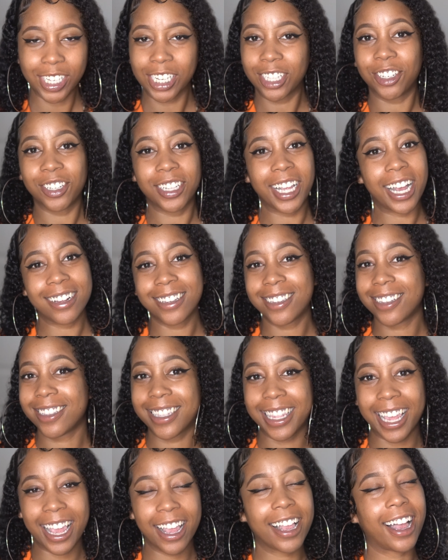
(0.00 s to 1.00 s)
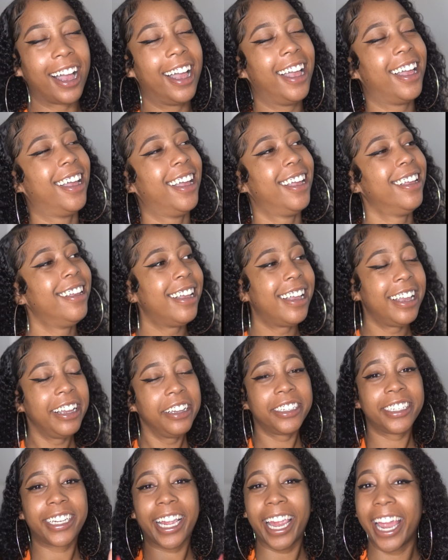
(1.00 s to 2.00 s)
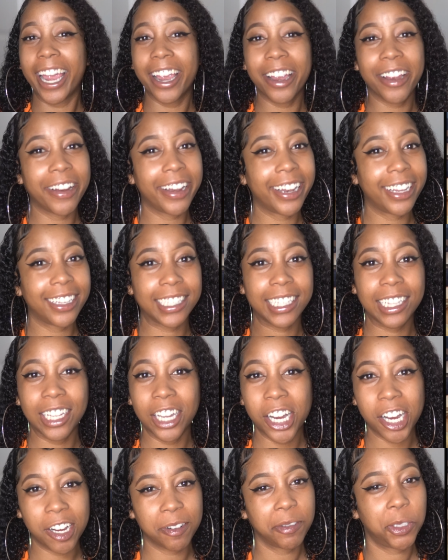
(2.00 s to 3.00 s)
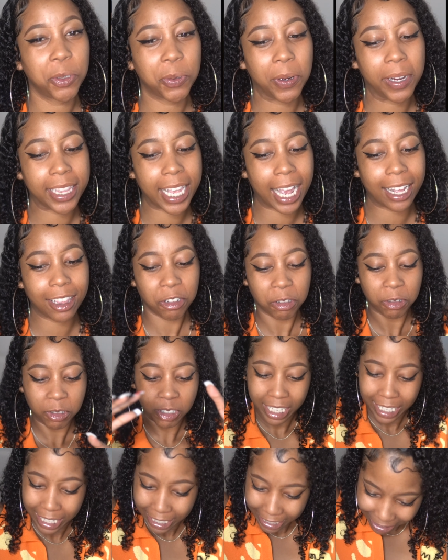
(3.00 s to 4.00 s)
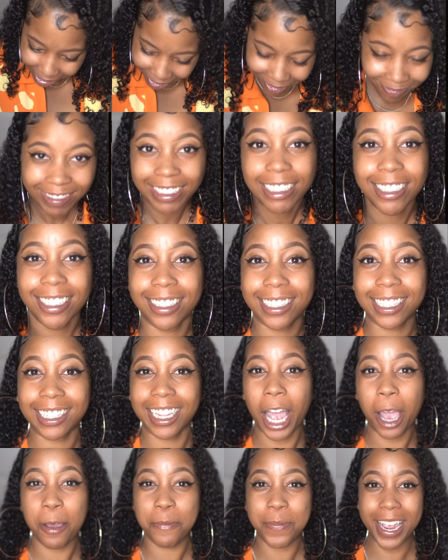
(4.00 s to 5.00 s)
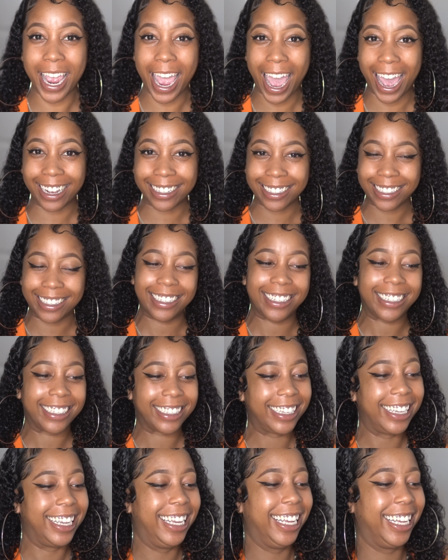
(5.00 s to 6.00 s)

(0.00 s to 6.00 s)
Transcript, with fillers: Look, that's a thing. Karens love doing that little slapping action.